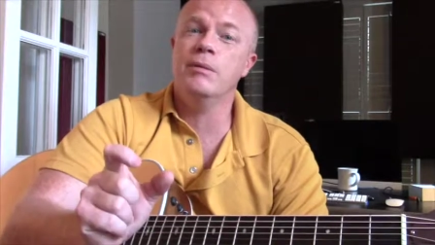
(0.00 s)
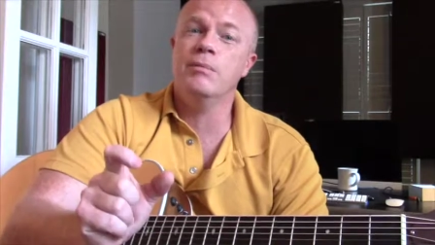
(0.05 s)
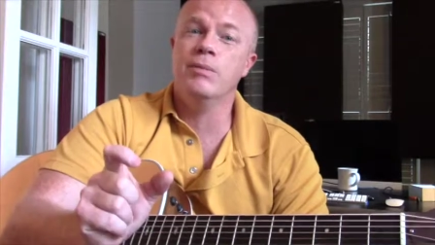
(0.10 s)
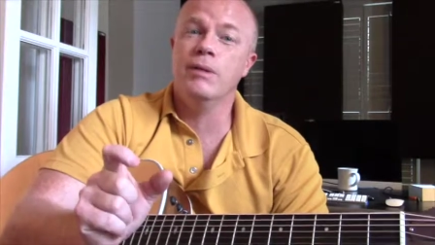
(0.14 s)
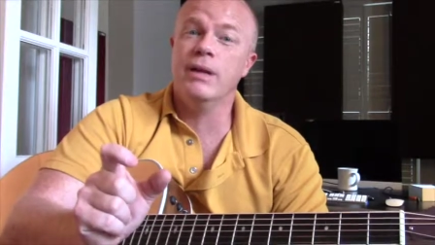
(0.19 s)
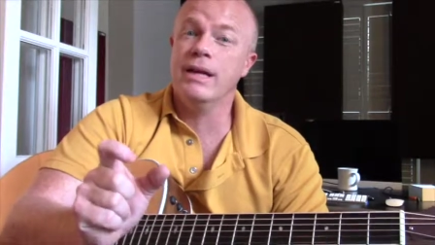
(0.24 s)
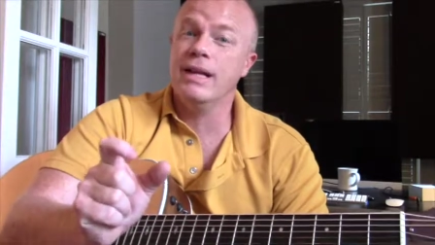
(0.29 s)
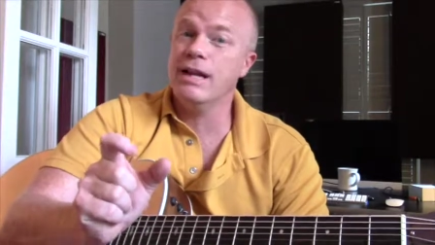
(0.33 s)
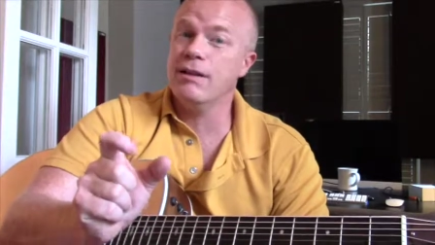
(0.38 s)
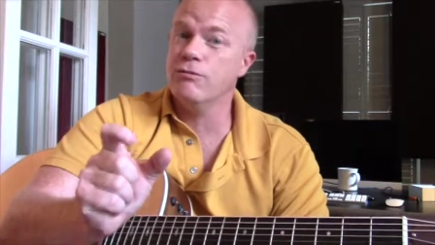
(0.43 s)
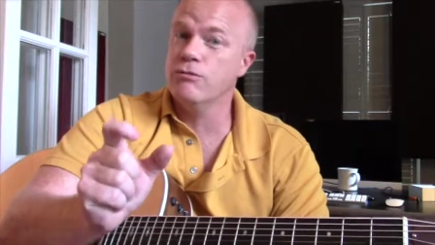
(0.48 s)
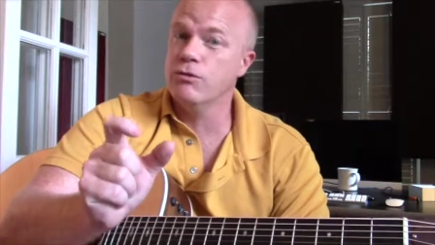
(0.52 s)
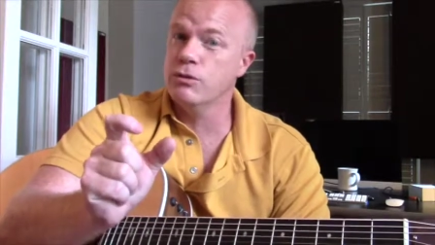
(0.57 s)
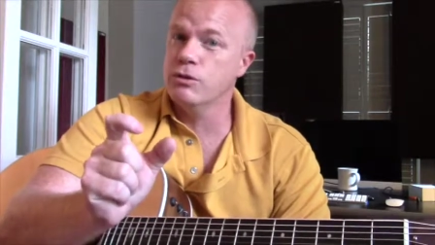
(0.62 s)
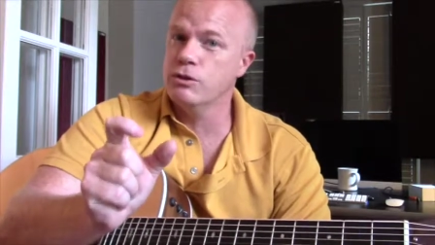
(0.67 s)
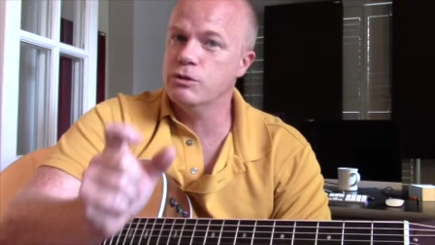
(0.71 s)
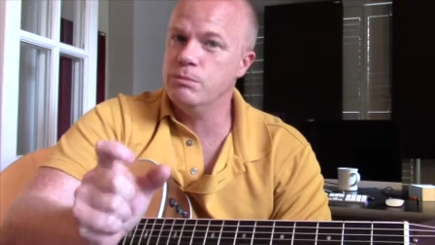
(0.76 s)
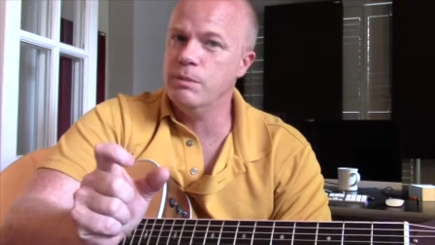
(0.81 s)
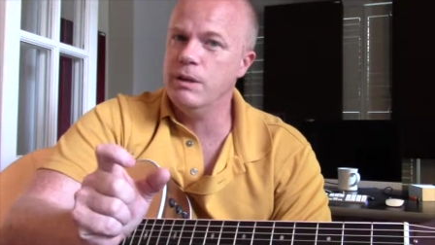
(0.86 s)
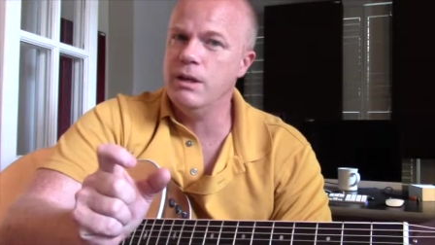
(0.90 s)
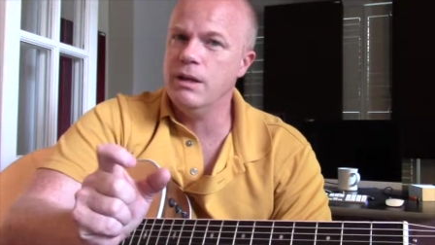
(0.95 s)
played at full
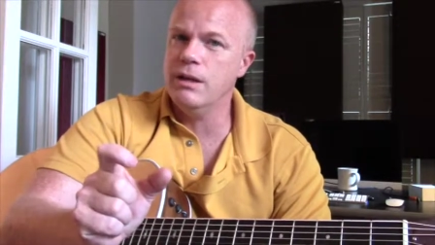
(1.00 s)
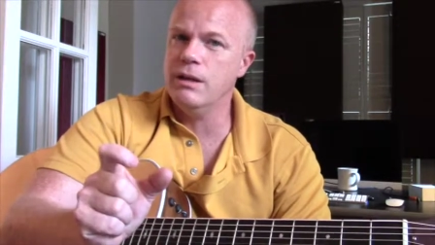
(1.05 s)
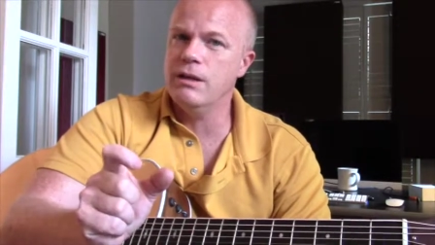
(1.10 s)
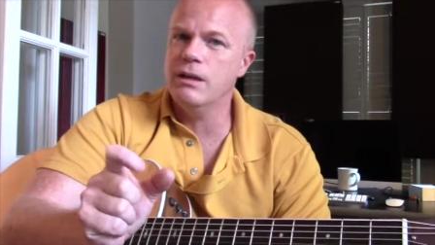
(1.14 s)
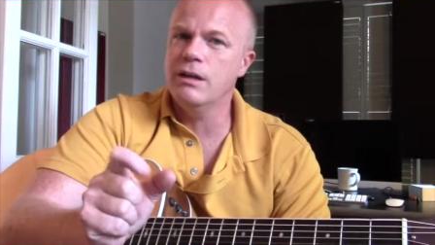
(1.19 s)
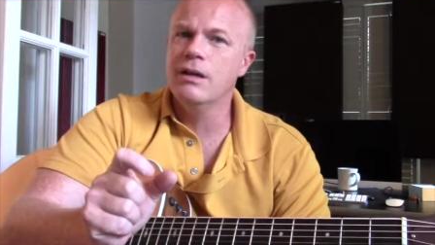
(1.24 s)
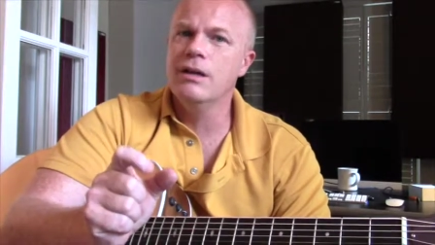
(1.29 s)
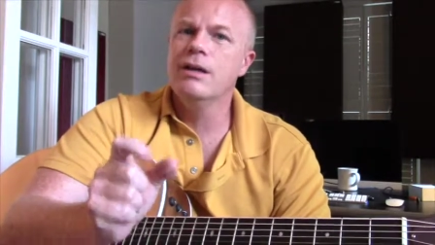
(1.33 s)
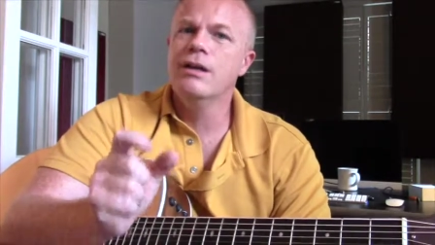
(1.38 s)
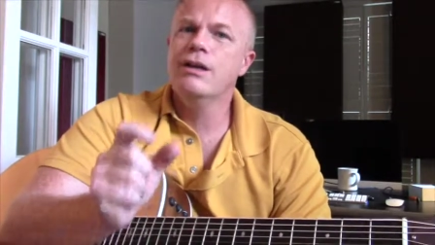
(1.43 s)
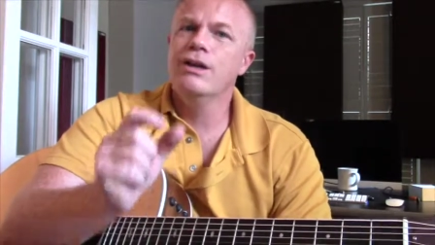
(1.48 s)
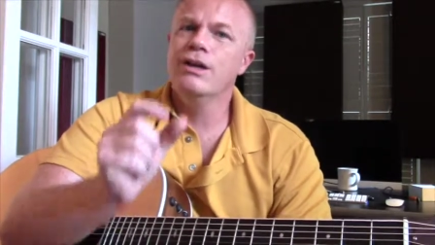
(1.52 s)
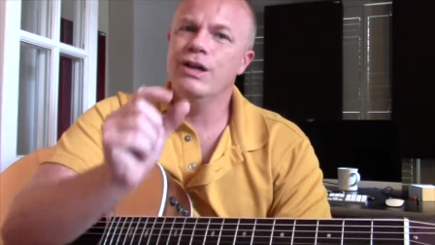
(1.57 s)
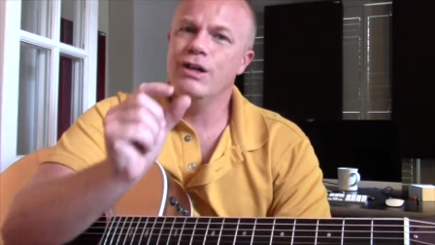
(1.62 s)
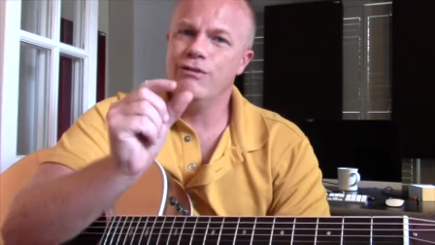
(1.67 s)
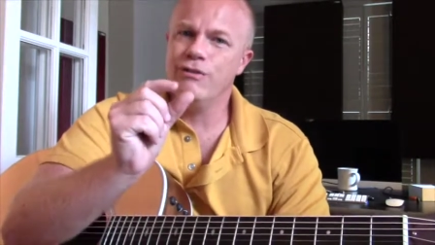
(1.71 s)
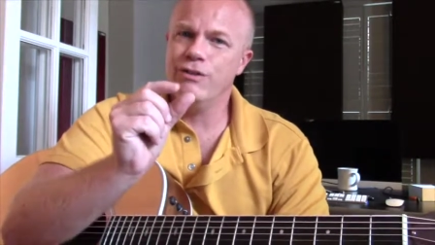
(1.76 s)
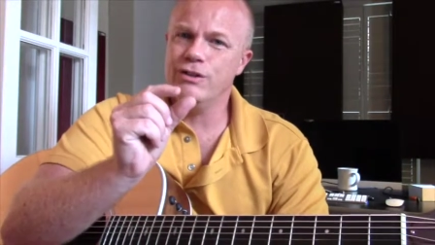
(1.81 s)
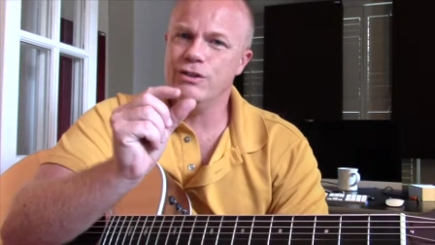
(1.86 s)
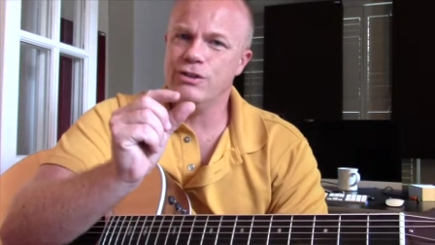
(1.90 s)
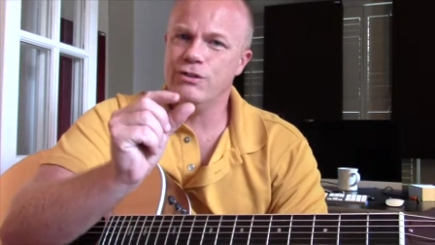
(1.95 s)
speed
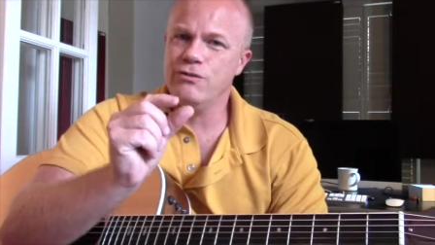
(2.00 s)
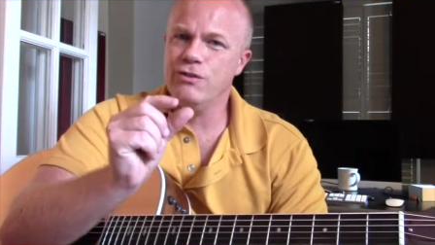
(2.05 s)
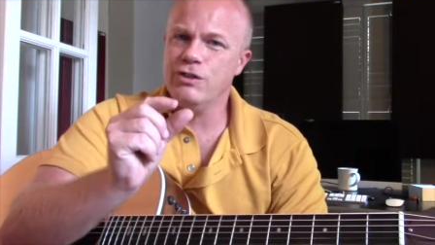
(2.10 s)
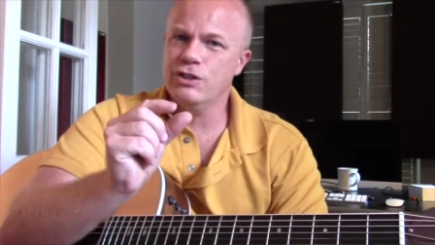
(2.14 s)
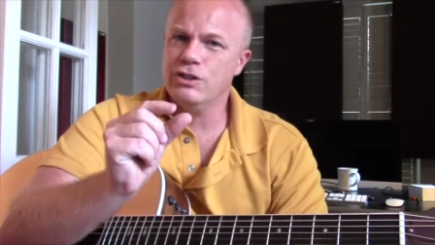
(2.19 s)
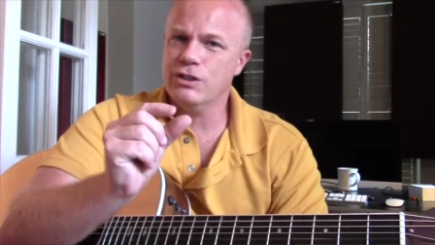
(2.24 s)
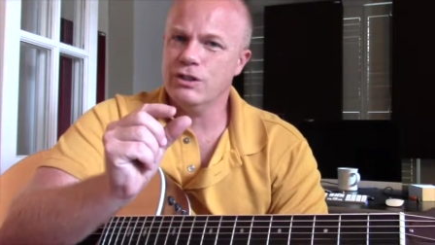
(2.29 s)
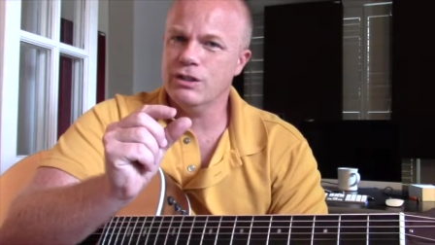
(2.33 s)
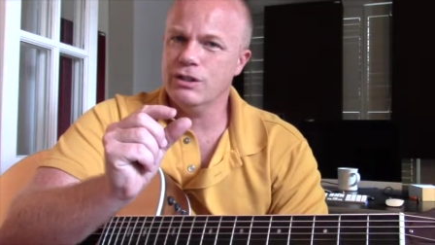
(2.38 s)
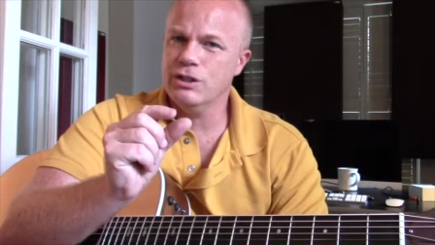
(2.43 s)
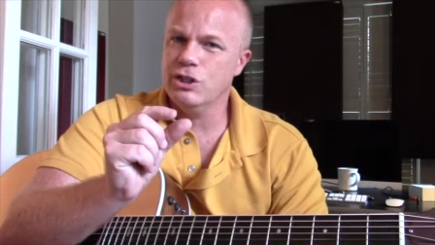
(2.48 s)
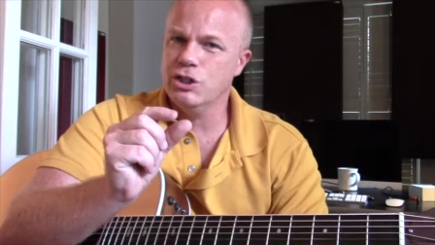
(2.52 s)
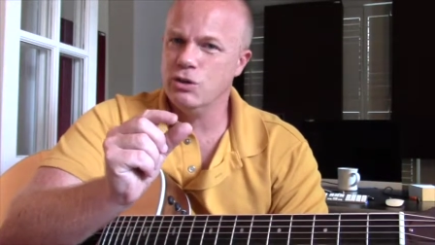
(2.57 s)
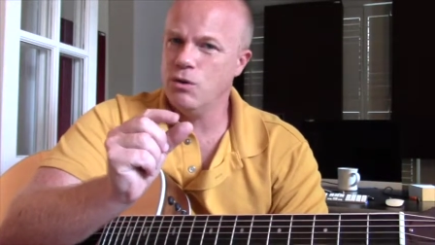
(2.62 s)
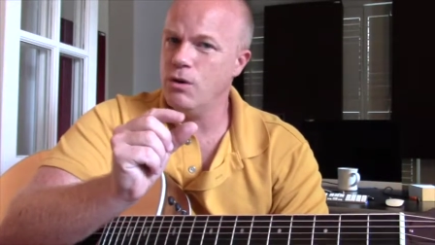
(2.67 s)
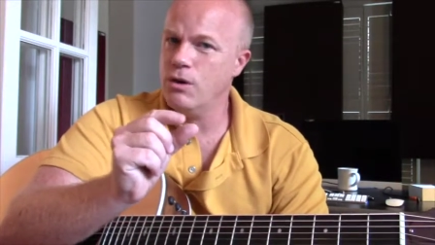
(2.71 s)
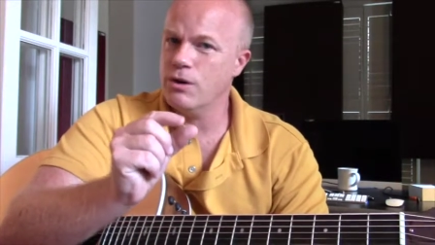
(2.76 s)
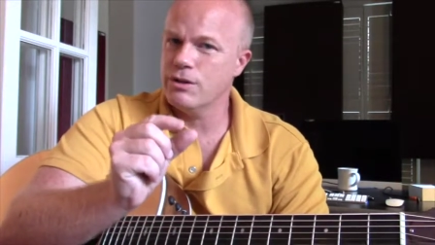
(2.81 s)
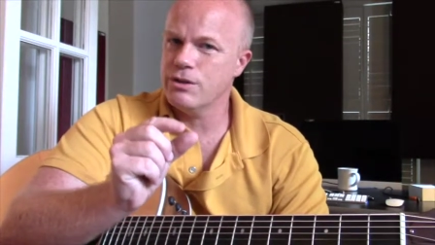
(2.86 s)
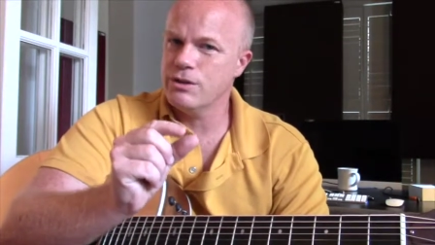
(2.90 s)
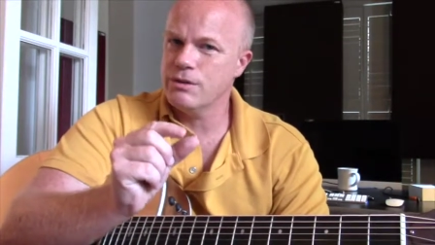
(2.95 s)
if it's sufficiently
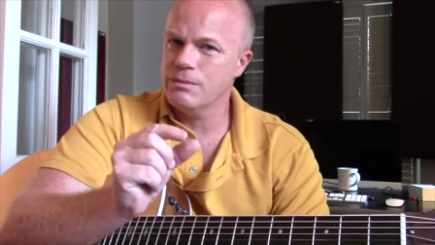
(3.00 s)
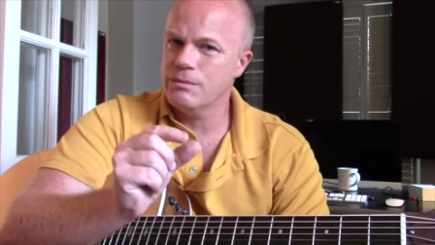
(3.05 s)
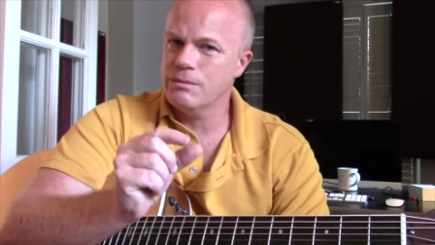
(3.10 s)
short.